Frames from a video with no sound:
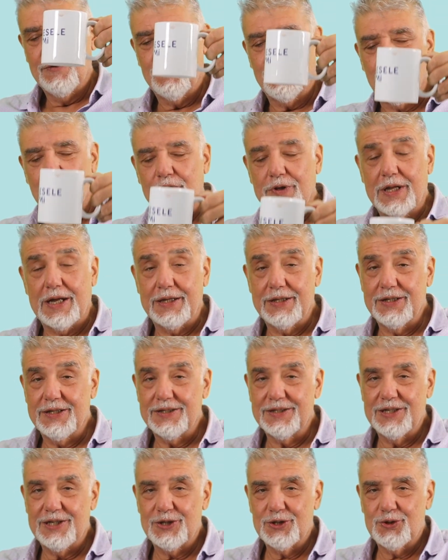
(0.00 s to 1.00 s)
for
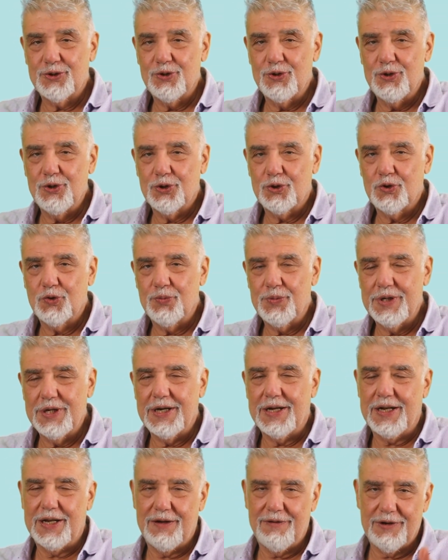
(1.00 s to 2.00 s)
lending their studio to me,
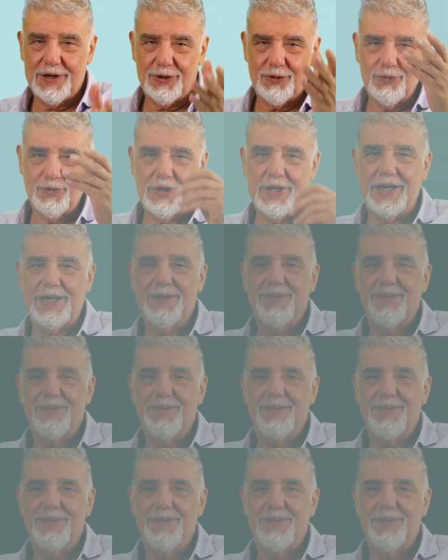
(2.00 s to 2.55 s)
and have a good day.